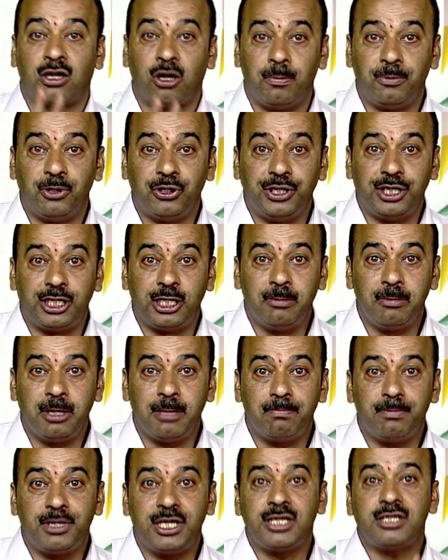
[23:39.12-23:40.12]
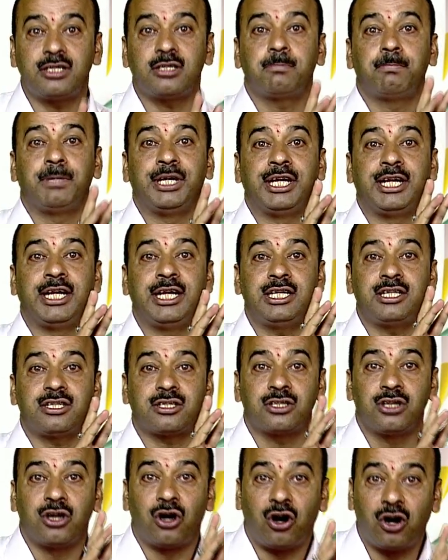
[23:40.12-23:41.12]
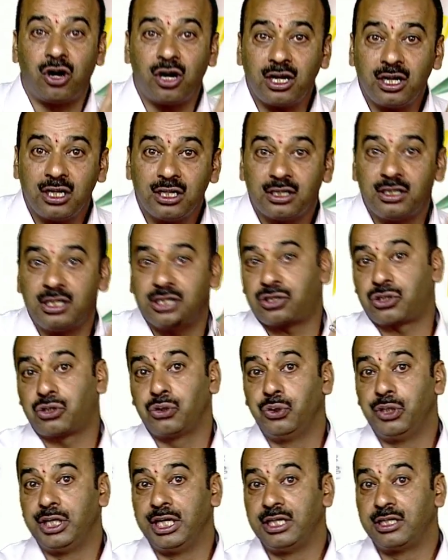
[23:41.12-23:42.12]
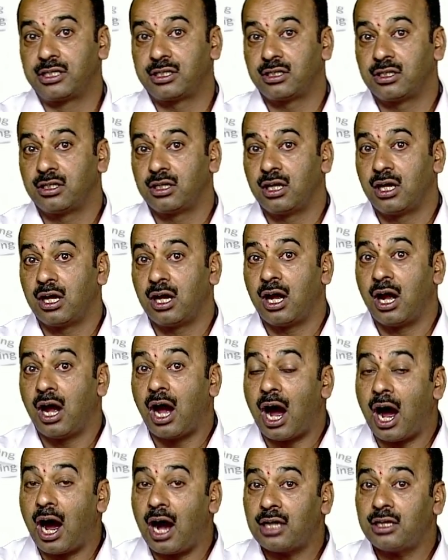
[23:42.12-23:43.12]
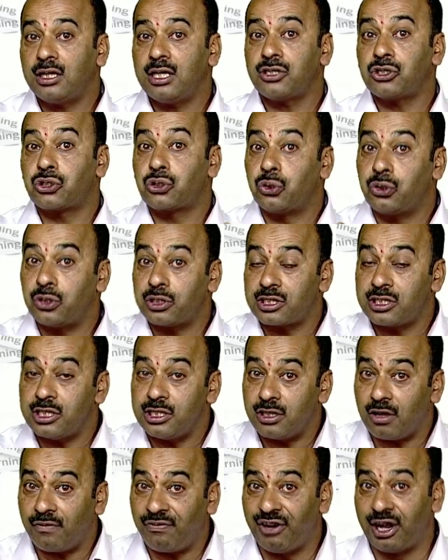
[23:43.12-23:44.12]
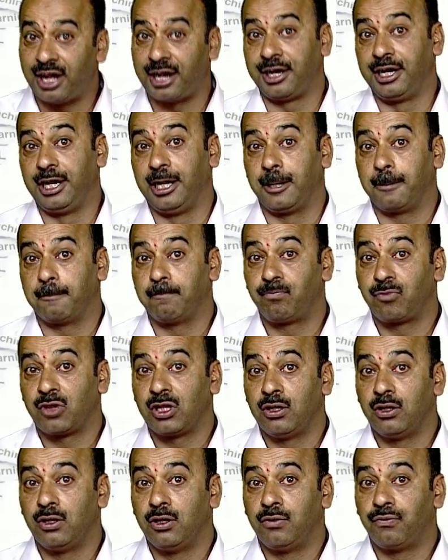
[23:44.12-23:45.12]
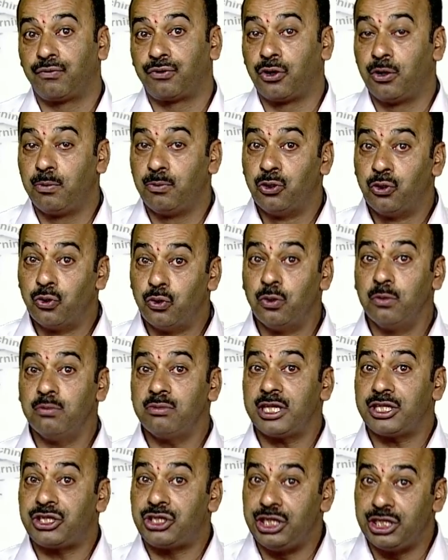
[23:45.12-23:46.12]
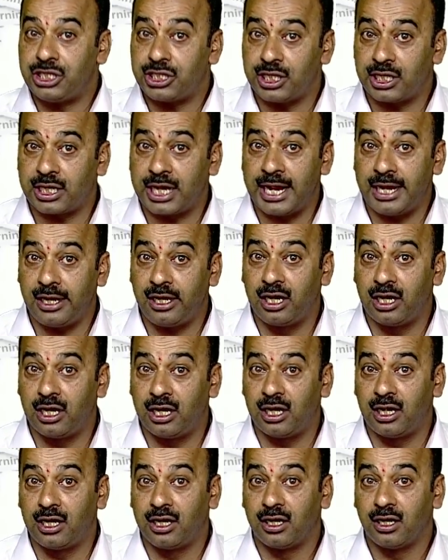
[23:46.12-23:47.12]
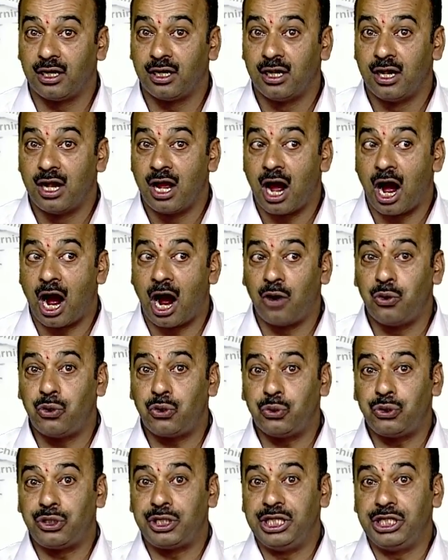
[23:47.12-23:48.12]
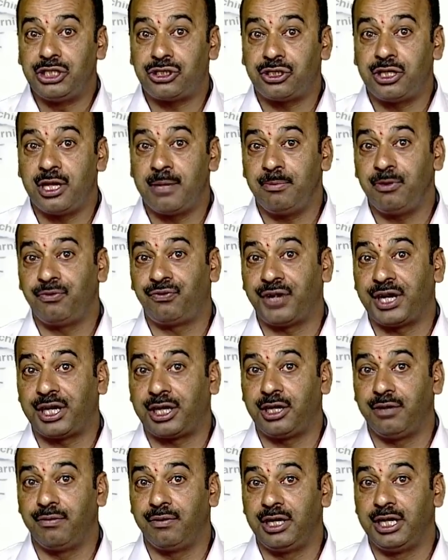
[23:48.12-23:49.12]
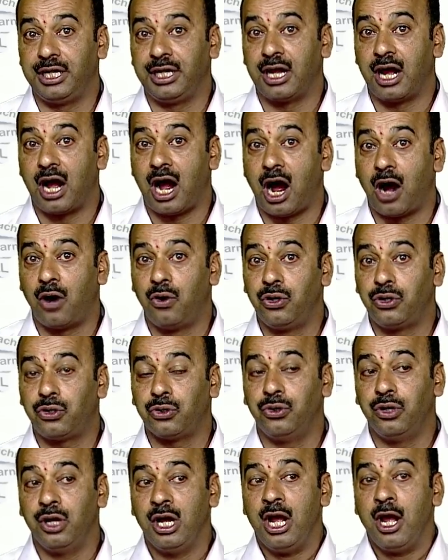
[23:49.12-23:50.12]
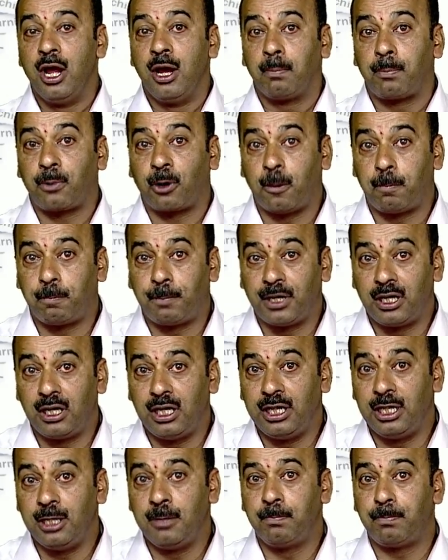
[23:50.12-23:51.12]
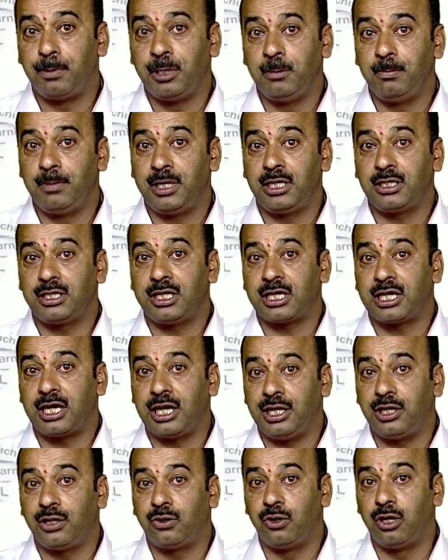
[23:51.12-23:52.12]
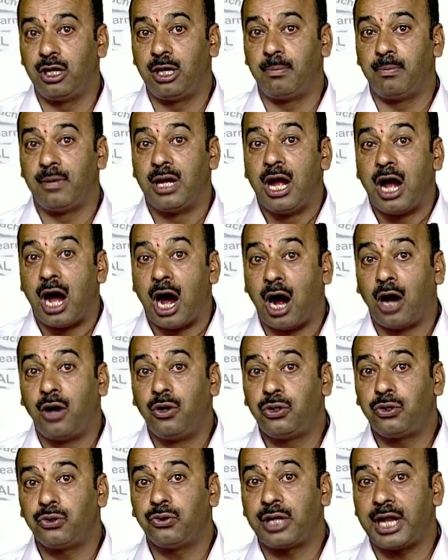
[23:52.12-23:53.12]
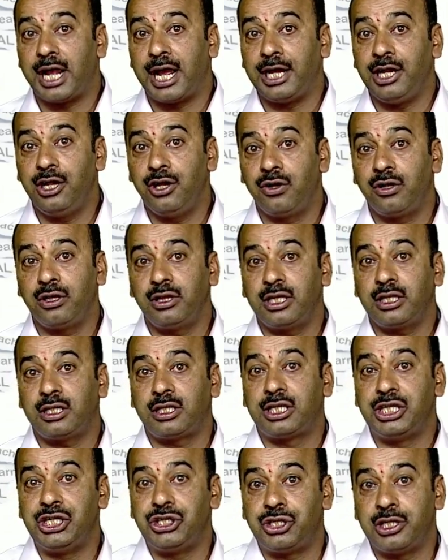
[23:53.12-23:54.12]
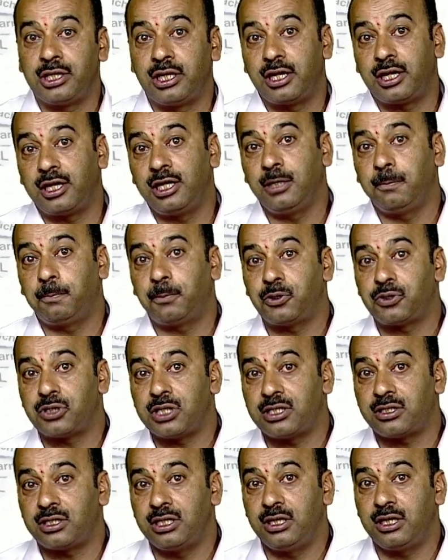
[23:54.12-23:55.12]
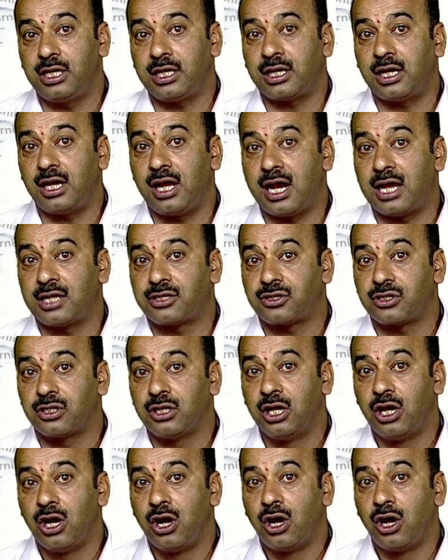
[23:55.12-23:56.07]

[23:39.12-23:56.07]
community members, parents or the students are the sources of learning from whom the teacher can learn how to teach them effectively, how to properly implement the curriculum, how to carry on the teaching learning process in the class.